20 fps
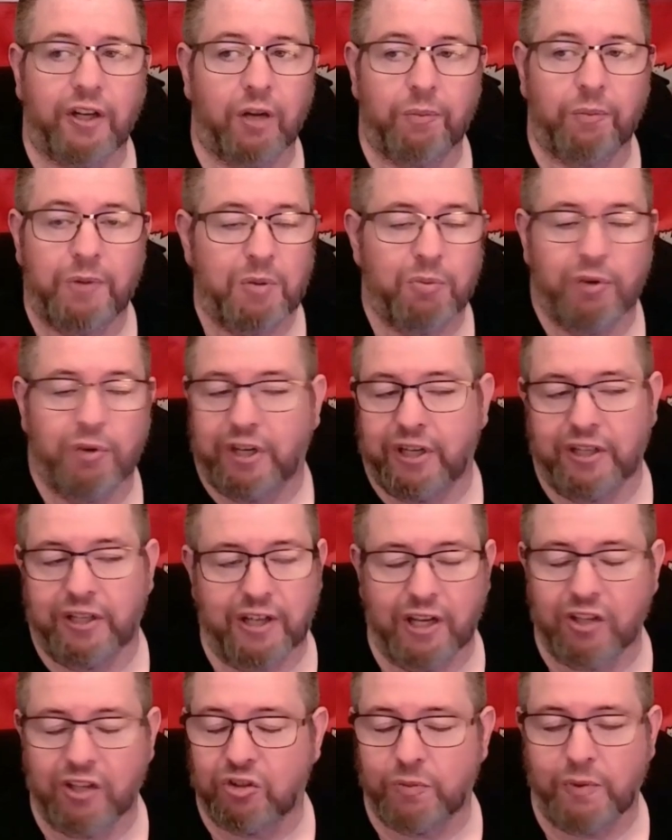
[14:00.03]
then I'll be
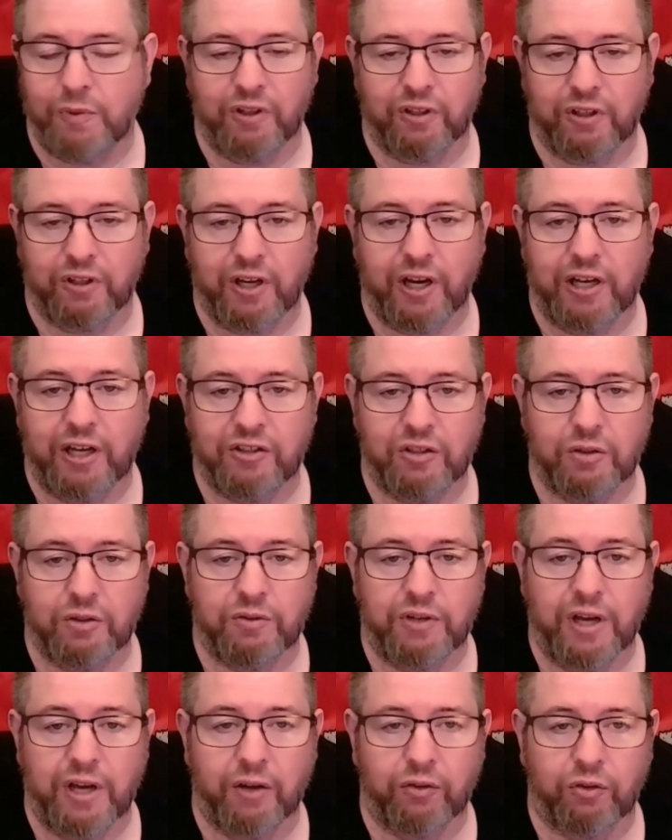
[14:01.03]
breaking down some other
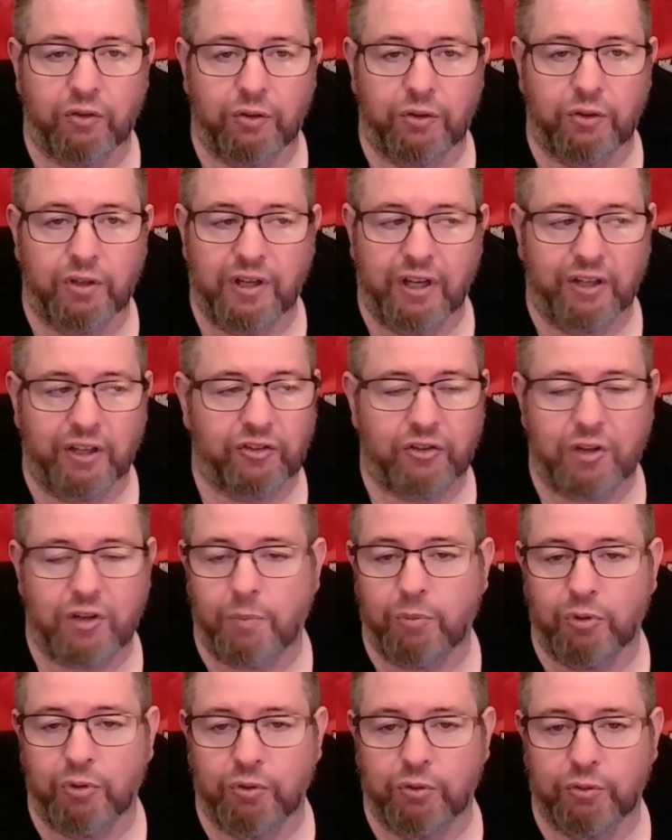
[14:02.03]
kaiju down the next
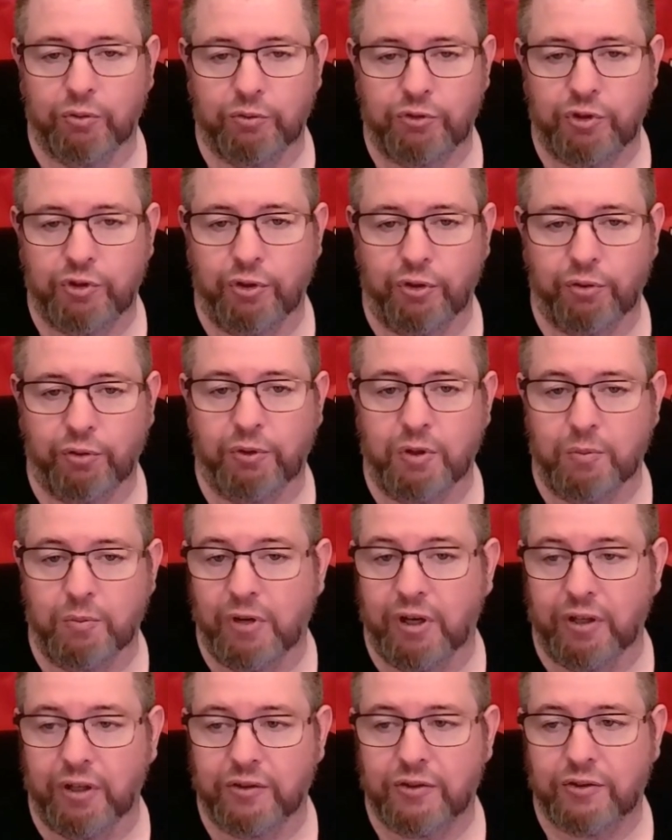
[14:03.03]
couple 2 to 3
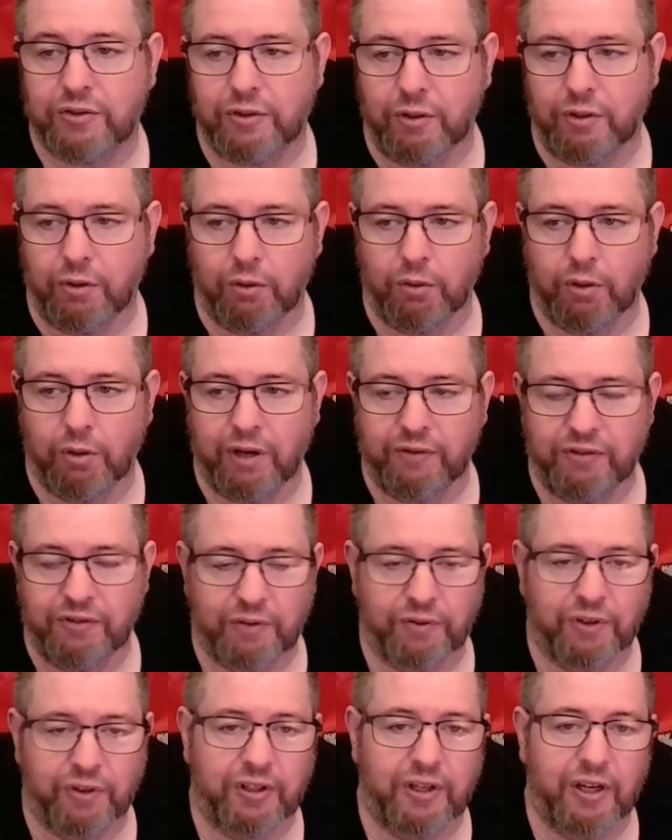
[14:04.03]
months. So
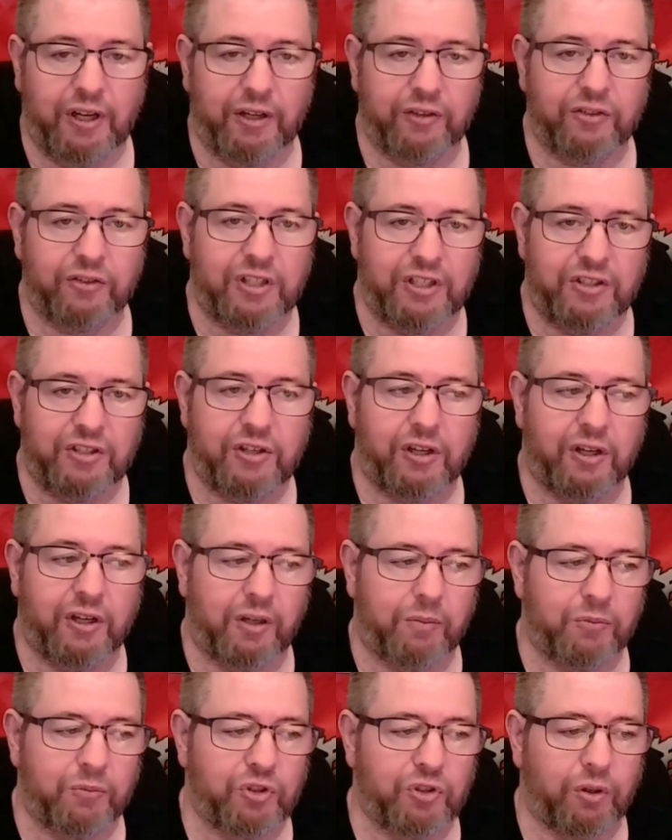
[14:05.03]
different guests each
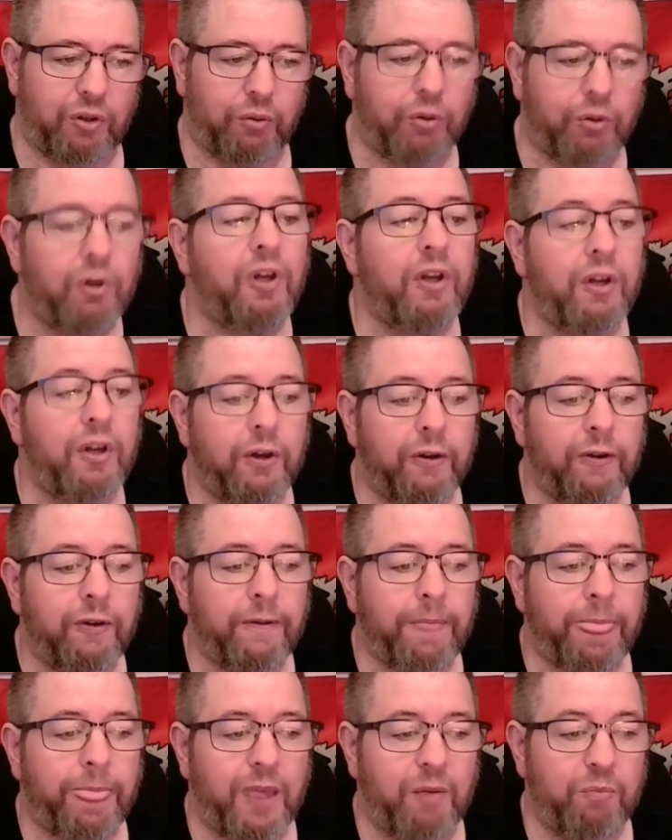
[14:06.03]
time. So
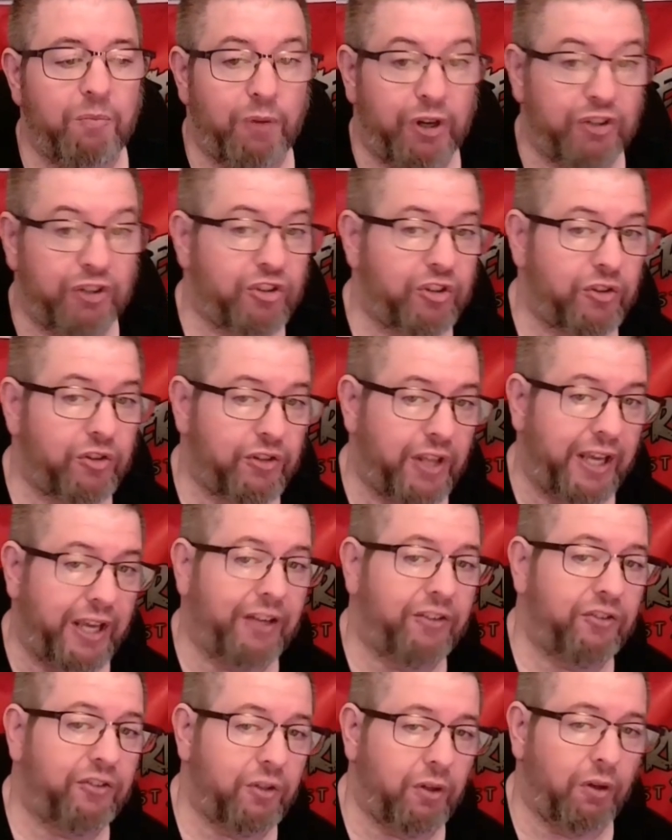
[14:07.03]
much
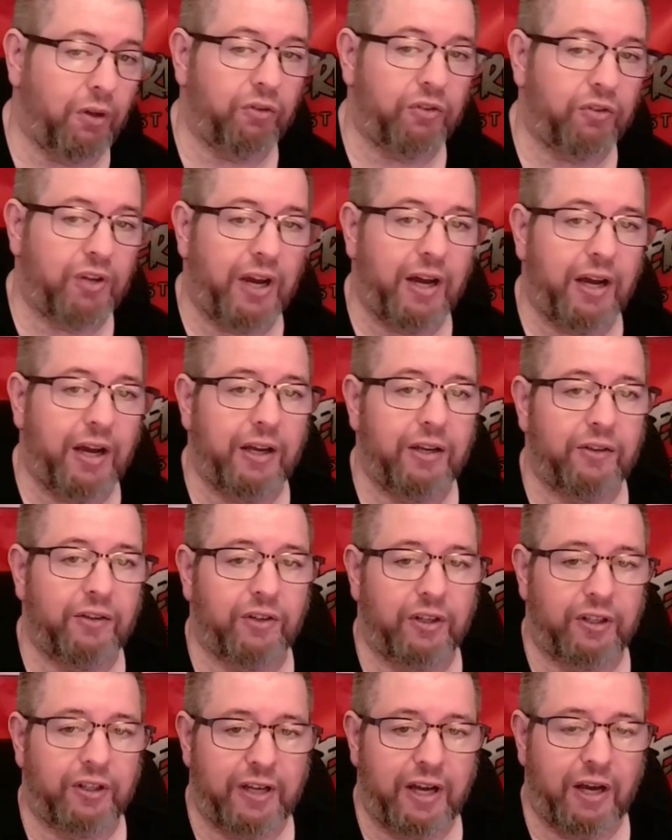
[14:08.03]
thanks to those
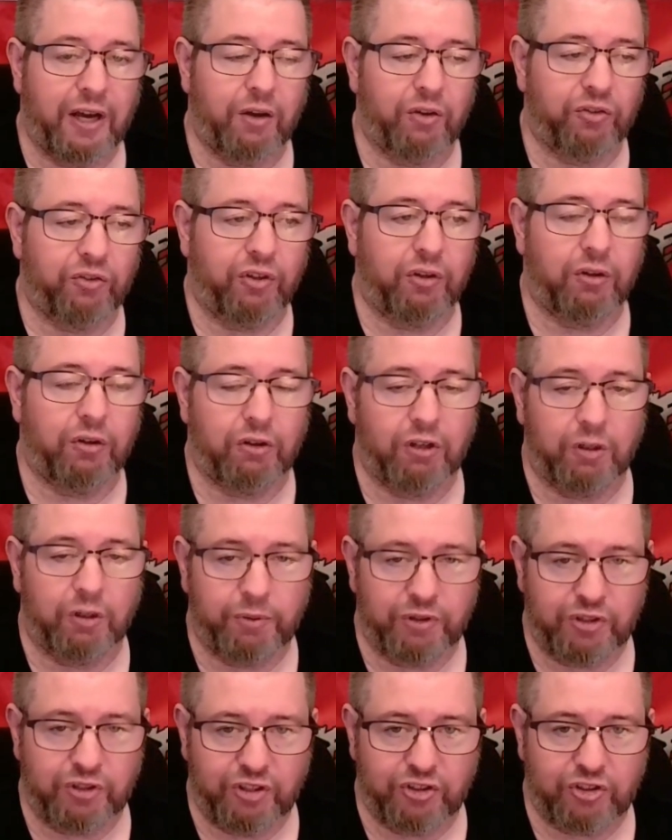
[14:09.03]
guys and gals that are going
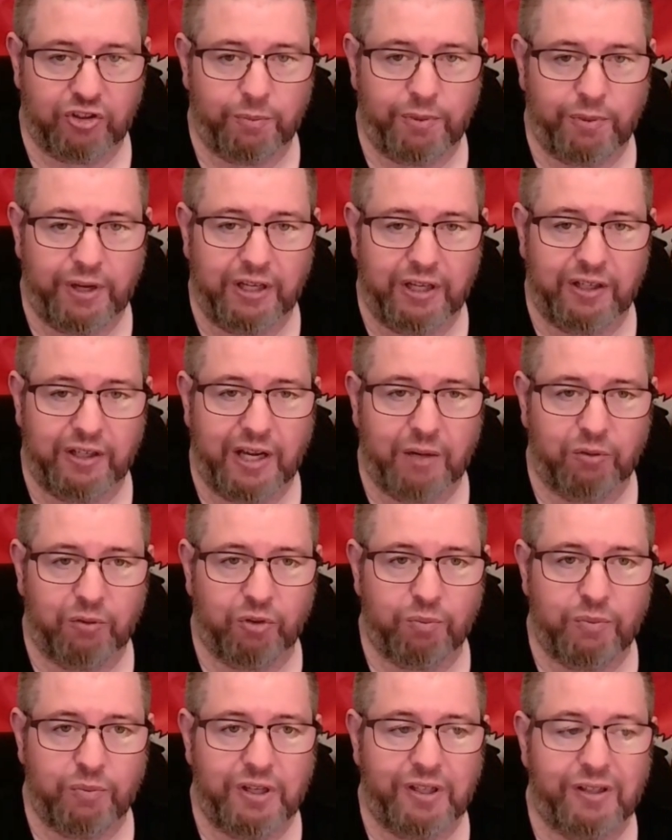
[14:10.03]
to participate in that
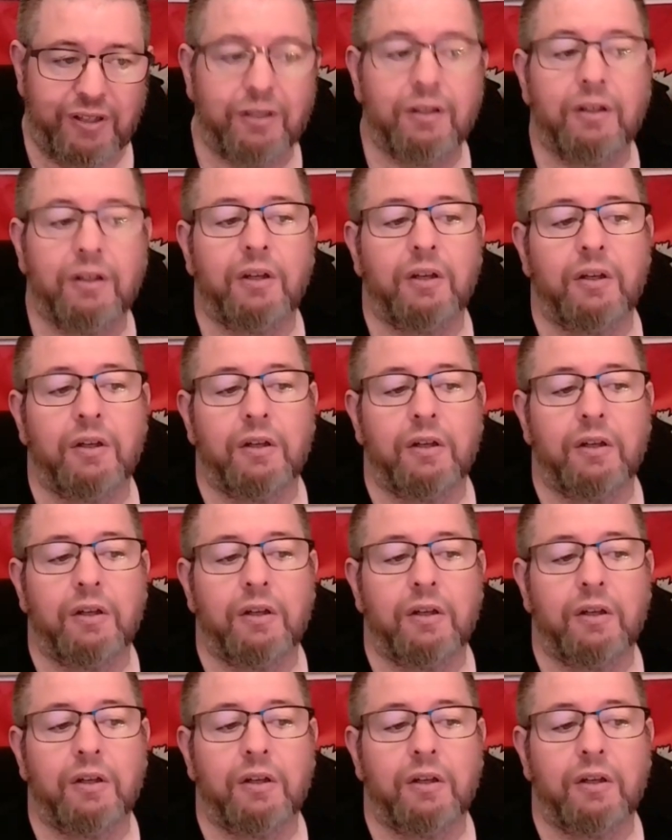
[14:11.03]
with me.